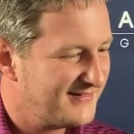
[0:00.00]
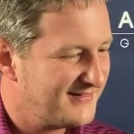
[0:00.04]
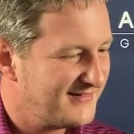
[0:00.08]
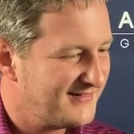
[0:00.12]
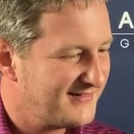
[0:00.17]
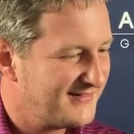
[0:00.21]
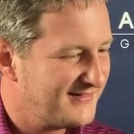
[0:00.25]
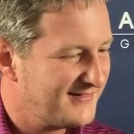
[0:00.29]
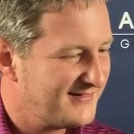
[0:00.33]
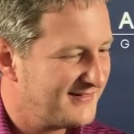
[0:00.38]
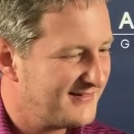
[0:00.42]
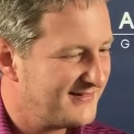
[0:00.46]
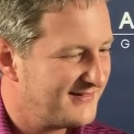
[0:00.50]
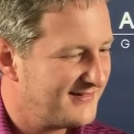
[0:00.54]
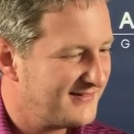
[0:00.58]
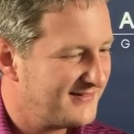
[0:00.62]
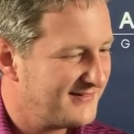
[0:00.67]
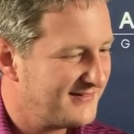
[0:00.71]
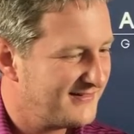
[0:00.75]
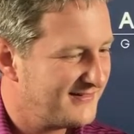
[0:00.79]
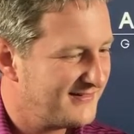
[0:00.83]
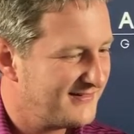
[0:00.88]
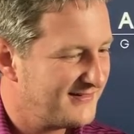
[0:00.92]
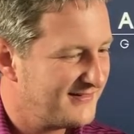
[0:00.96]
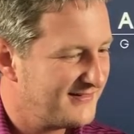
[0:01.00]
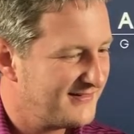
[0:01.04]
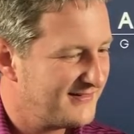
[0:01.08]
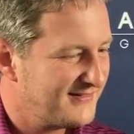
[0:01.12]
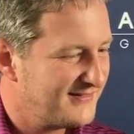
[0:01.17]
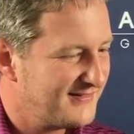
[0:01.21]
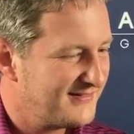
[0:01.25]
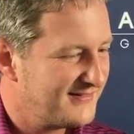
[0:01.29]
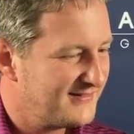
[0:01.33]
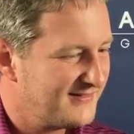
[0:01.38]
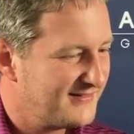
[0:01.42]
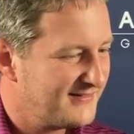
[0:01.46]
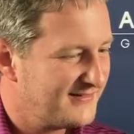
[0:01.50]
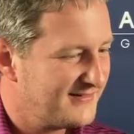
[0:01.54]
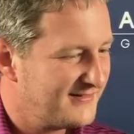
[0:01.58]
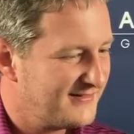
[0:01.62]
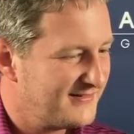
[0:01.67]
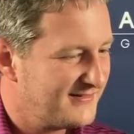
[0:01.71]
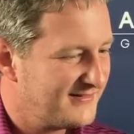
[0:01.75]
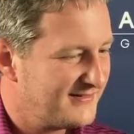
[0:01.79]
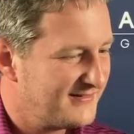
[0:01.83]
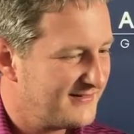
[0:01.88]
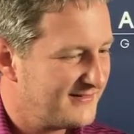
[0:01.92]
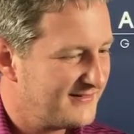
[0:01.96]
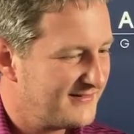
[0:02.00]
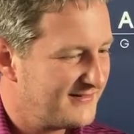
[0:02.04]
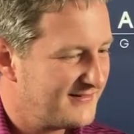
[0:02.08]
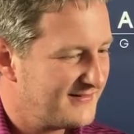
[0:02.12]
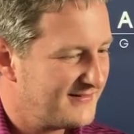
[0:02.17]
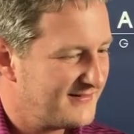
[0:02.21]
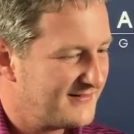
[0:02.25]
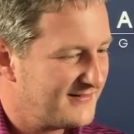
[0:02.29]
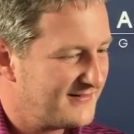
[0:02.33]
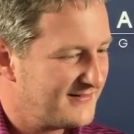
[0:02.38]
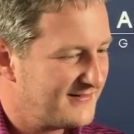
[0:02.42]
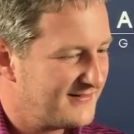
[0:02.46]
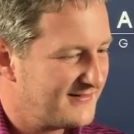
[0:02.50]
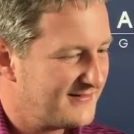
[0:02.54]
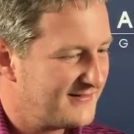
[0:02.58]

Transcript: [no speech]